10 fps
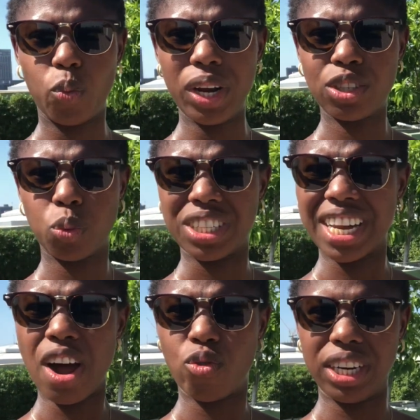which
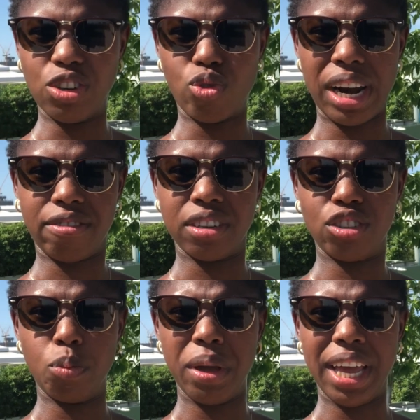was not really
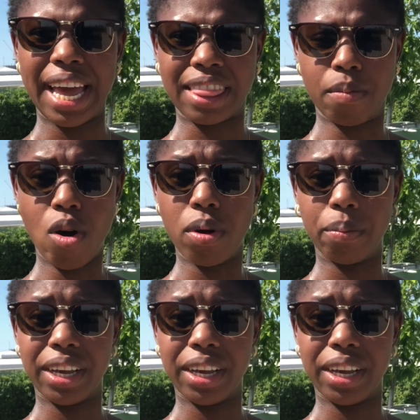relevant to me at the moment,